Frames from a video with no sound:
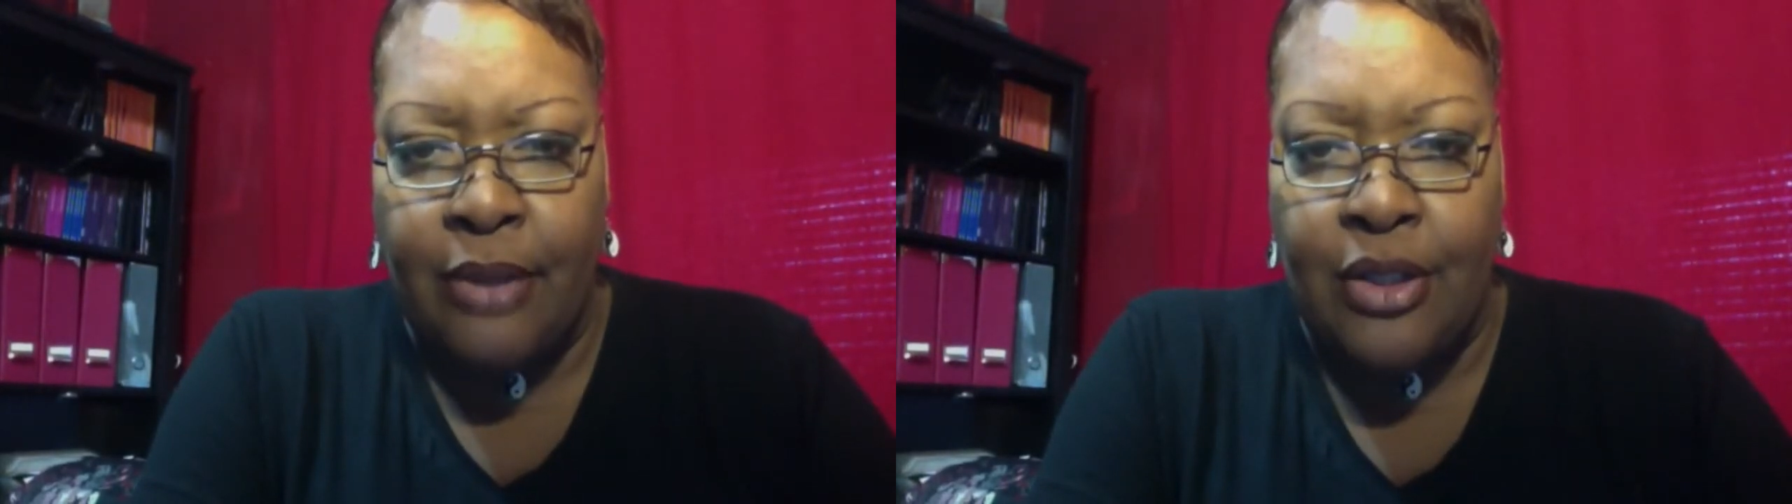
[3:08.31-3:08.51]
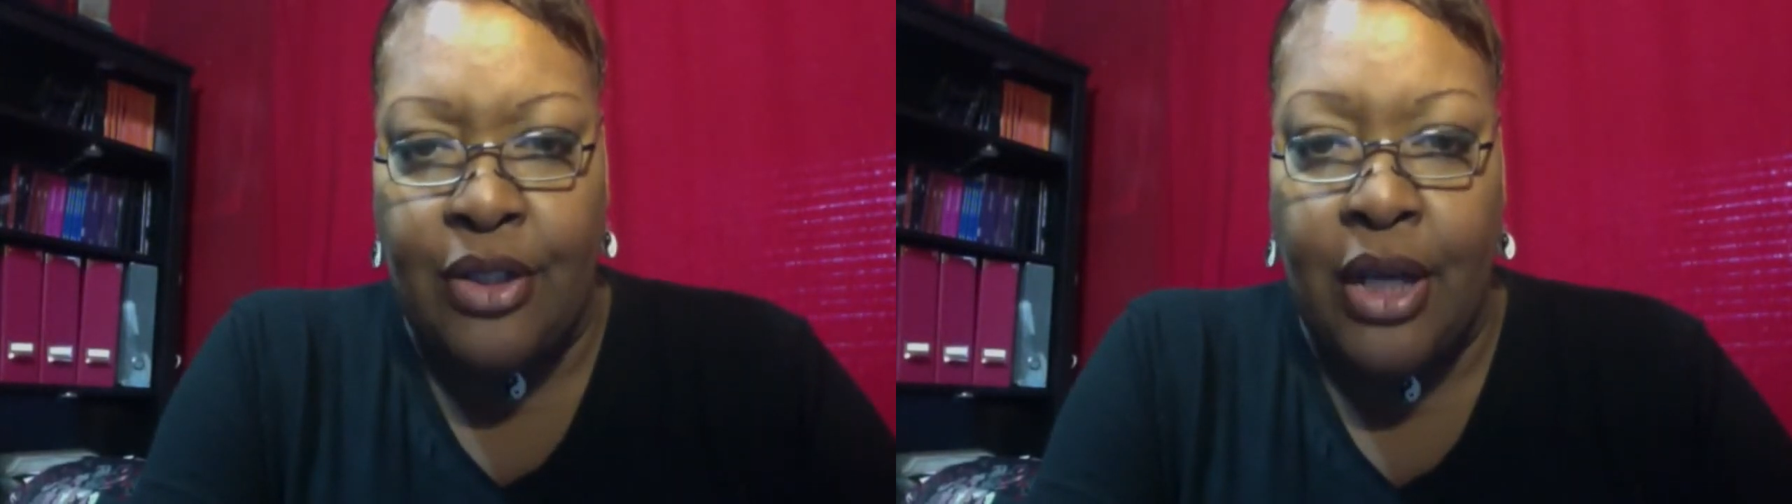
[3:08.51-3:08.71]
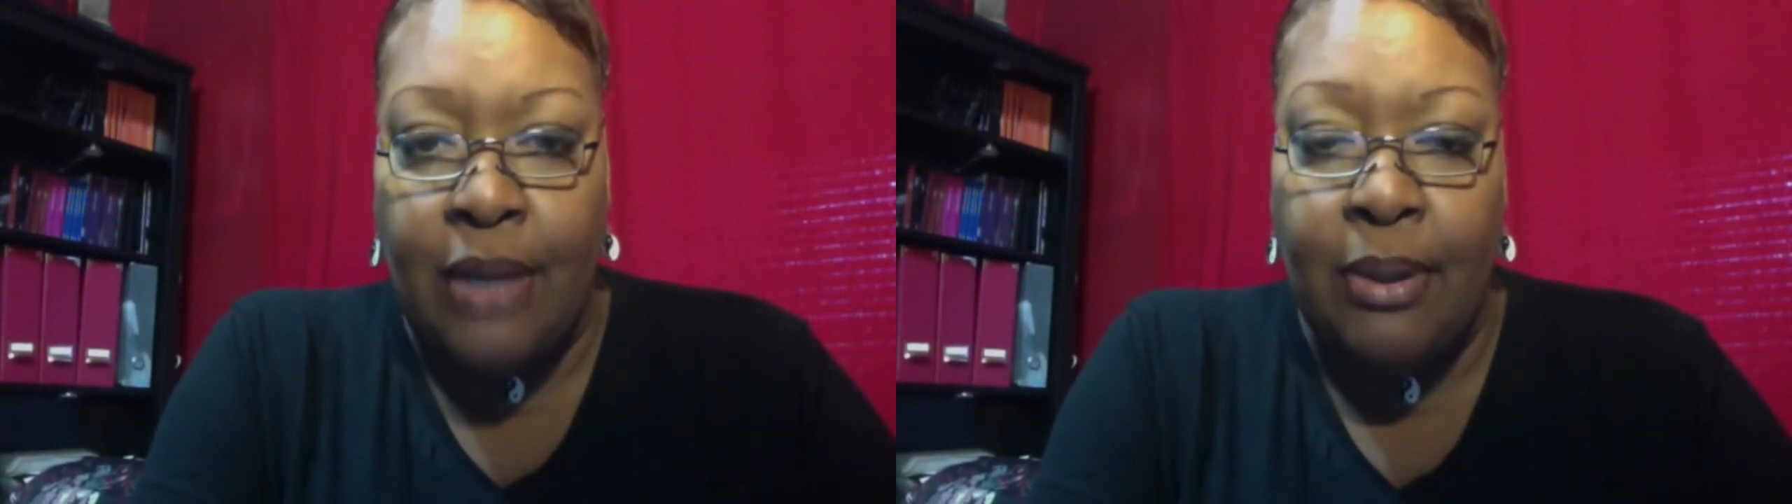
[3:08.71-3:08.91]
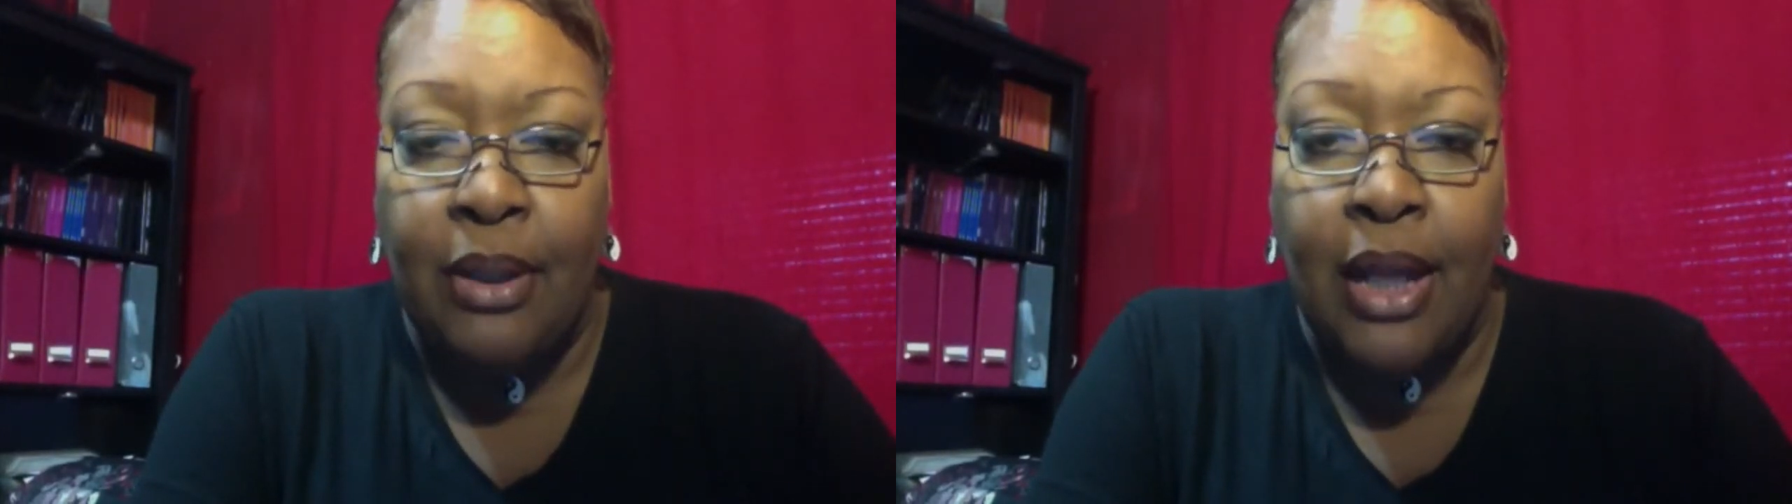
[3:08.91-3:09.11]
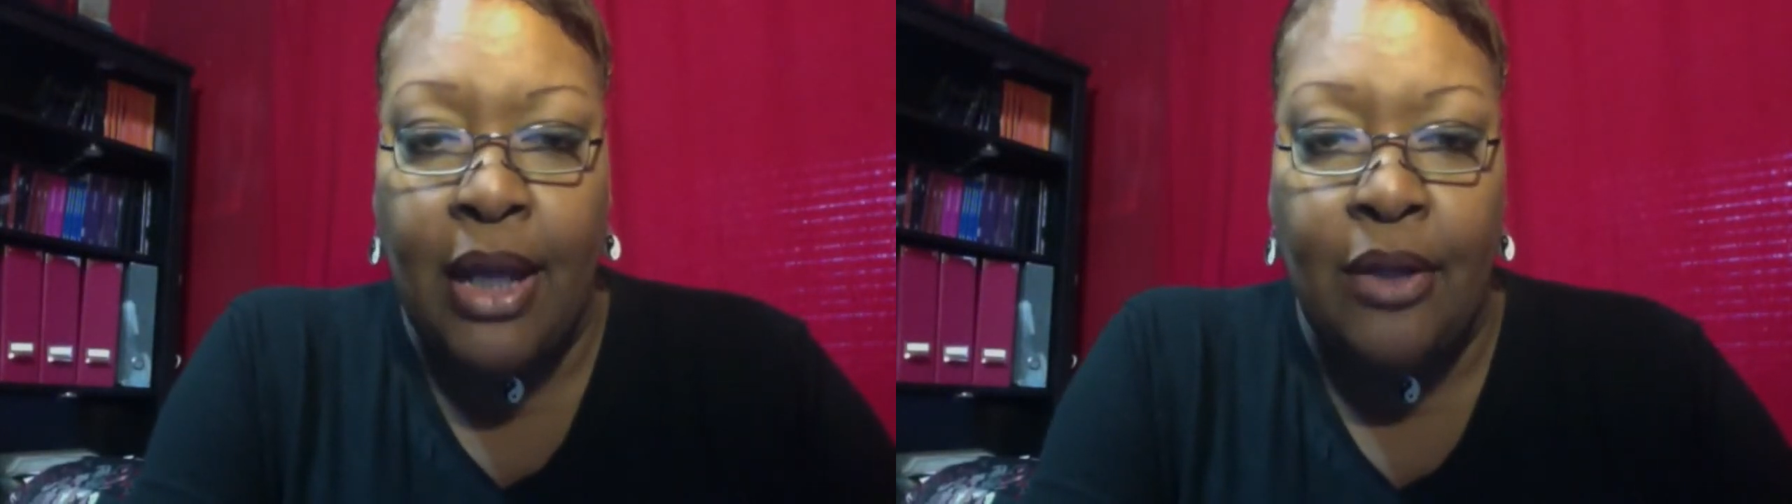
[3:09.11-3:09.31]
She had been
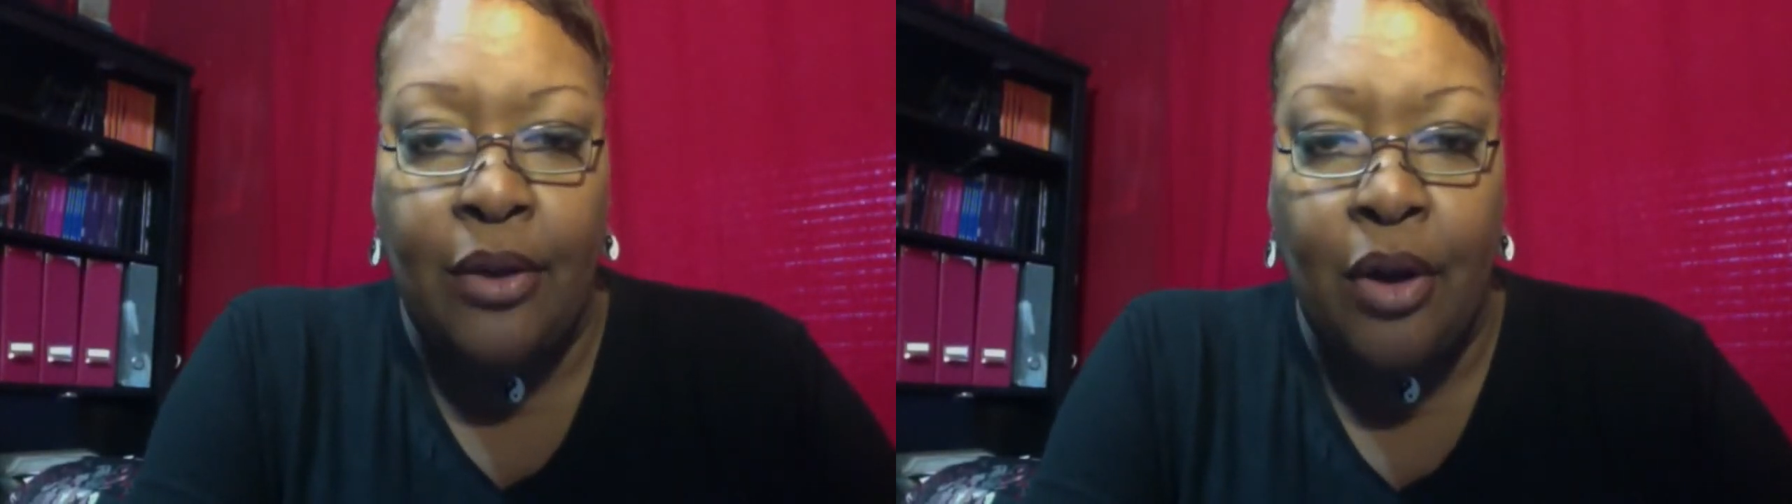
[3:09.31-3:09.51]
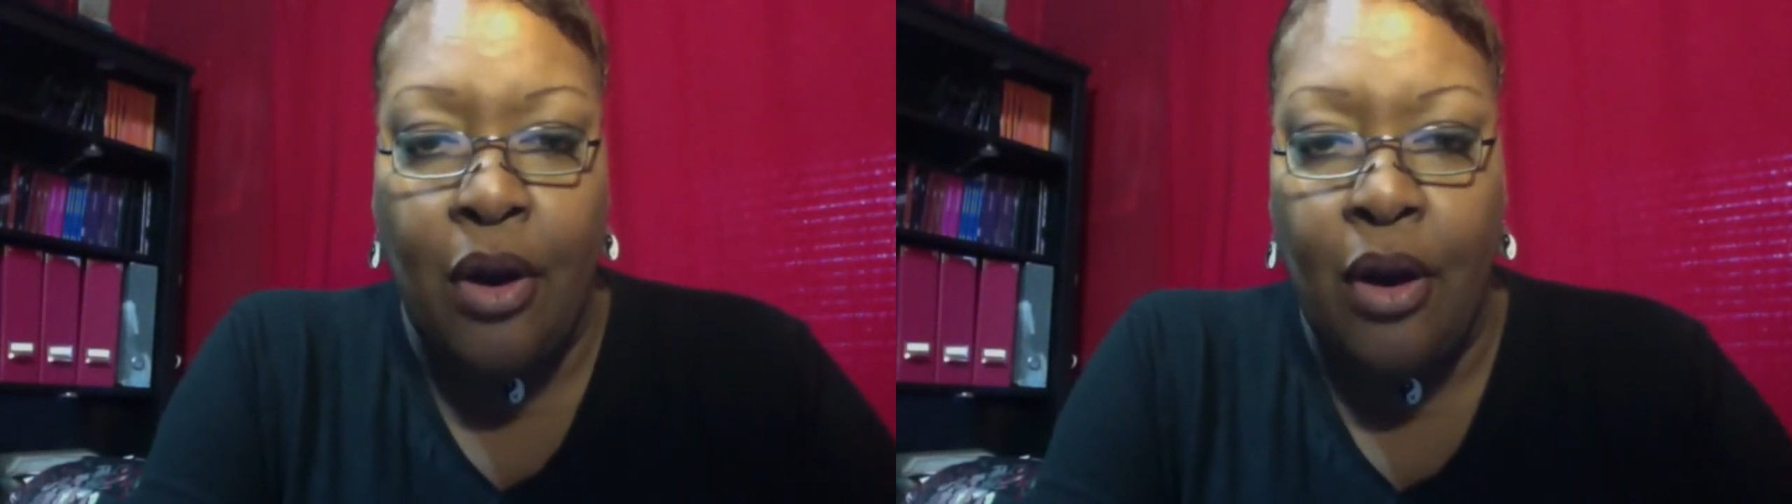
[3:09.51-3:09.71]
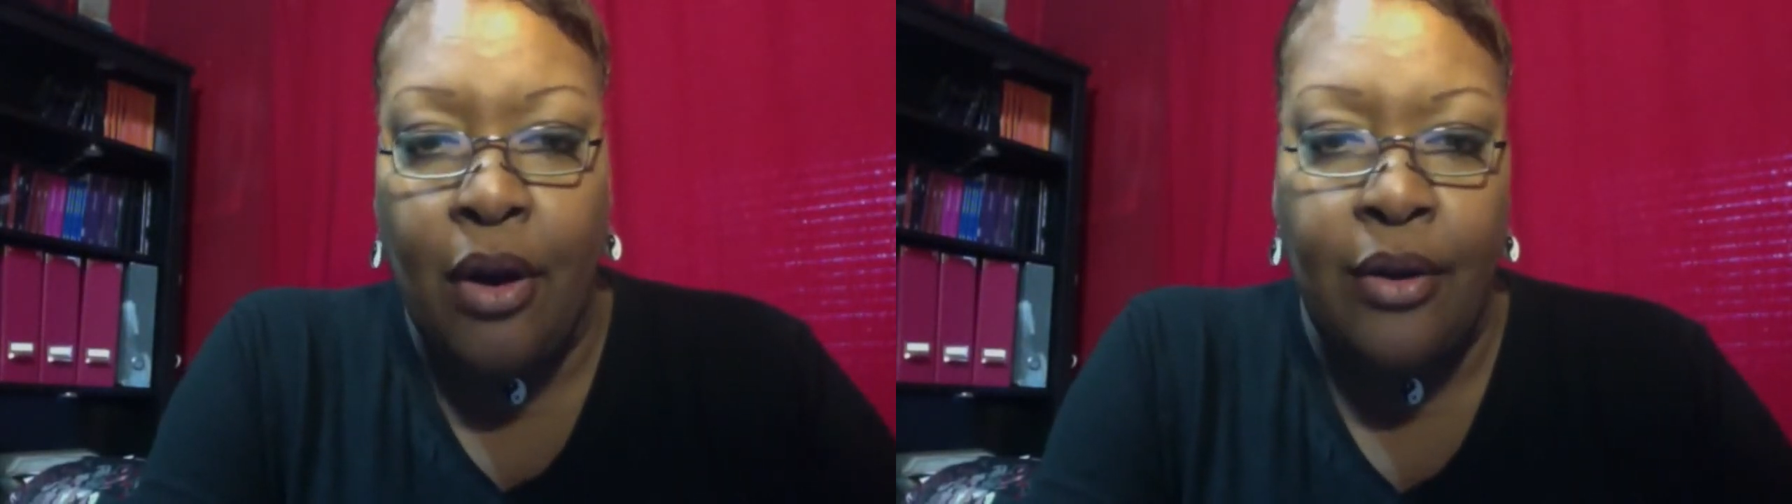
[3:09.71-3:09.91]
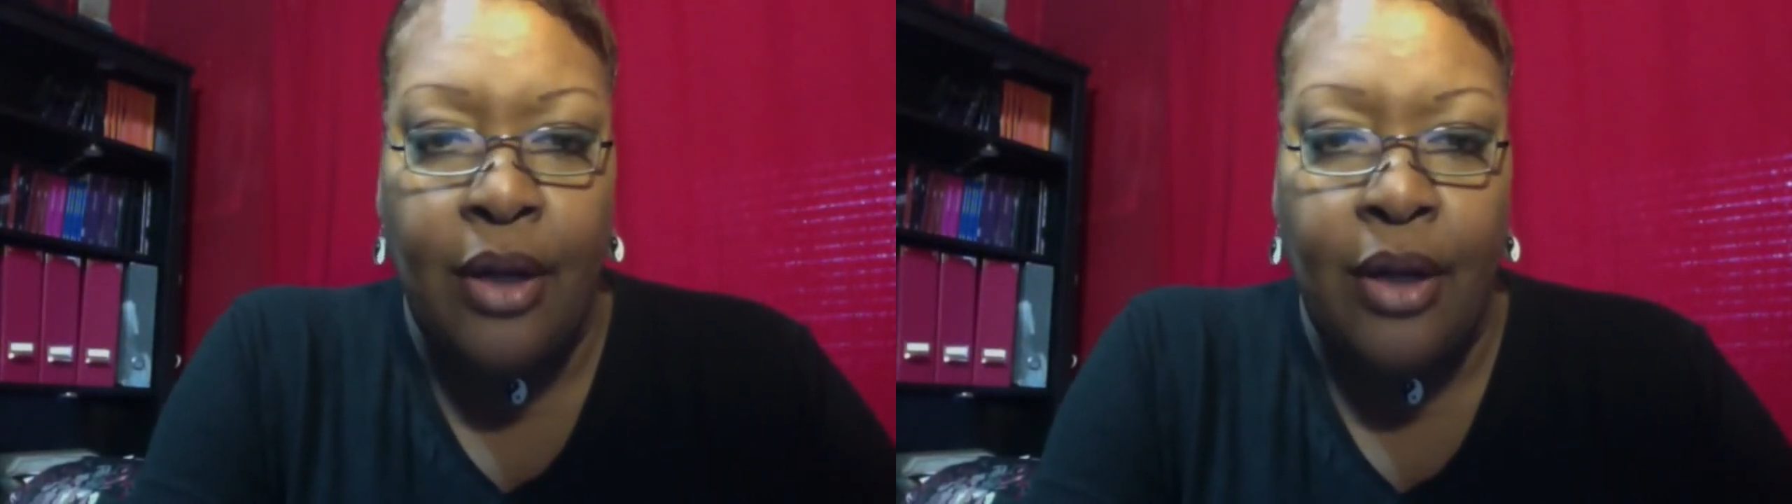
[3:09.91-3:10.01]
lying on a hard